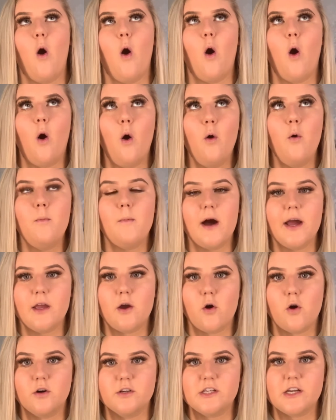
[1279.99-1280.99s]
Oh my
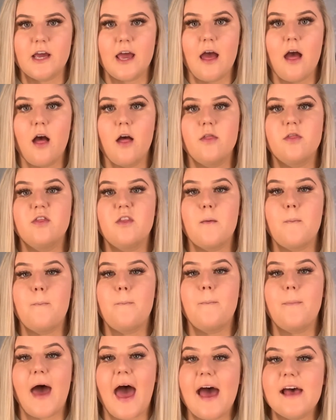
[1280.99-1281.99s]
God, the
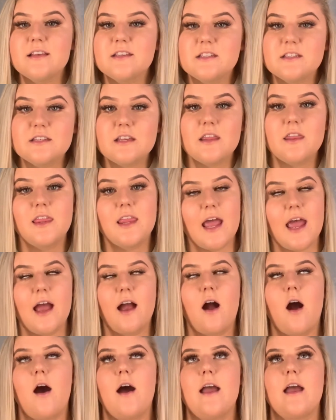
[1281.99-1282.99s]
best thing
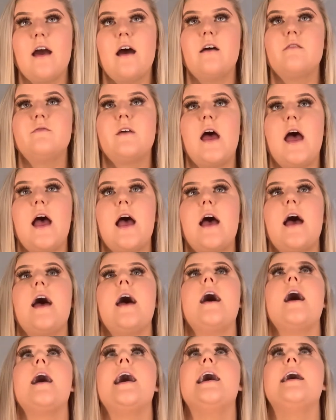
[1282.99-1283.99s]
I have
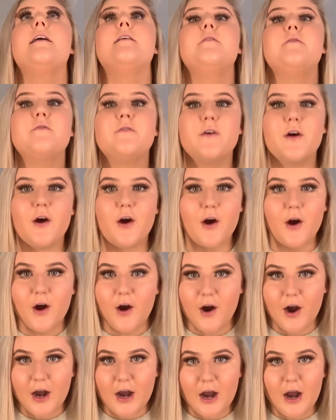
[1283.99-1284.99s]

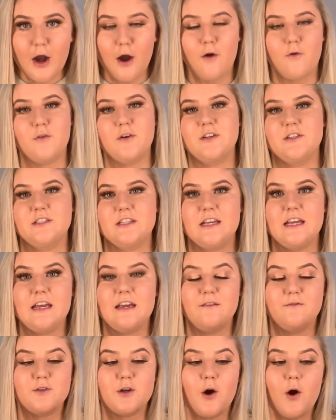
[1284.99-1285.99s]
ever received.